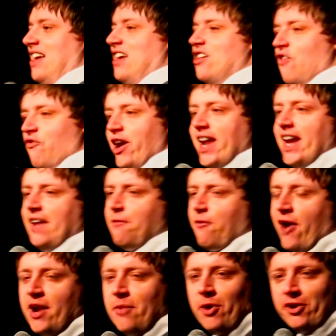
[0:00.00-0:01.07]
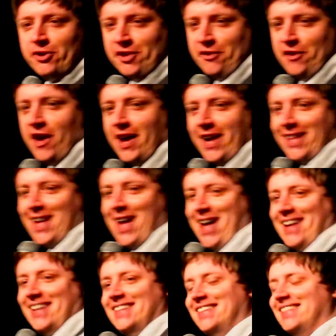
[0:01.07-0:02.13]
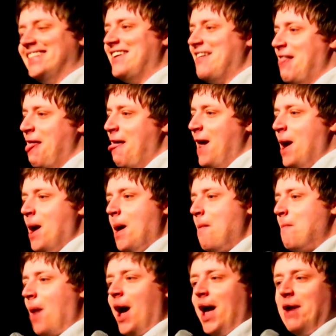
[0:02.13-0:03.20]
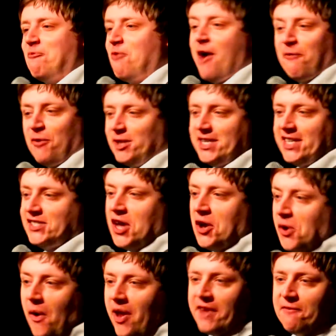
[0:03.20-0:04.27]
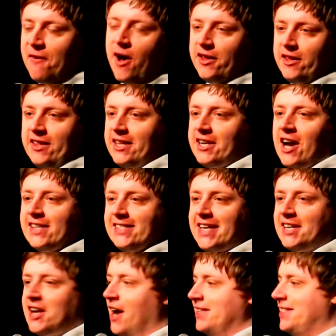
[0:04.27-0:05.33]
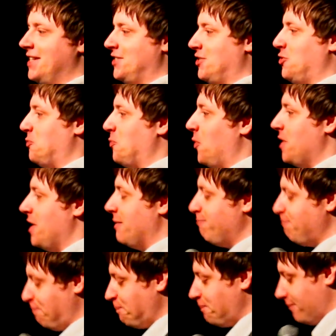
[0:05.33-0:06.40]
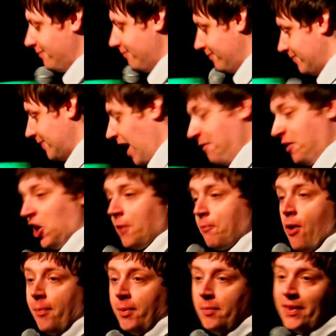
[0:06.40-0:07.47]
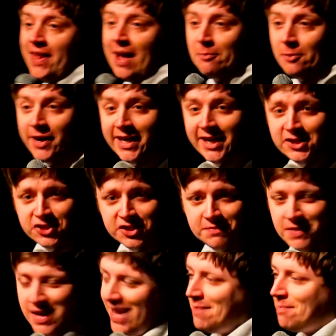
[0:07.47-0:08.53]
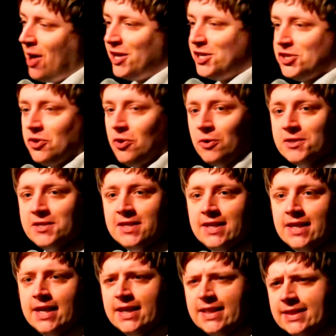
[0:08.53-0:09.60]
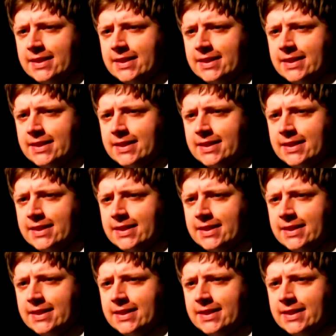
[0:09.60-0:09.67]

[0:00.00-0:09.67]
Not really for anyone under 30, that. My references don't go any further than the 1990s, I should warn you. If you've got a problem with that, well, you can just eat my shorts.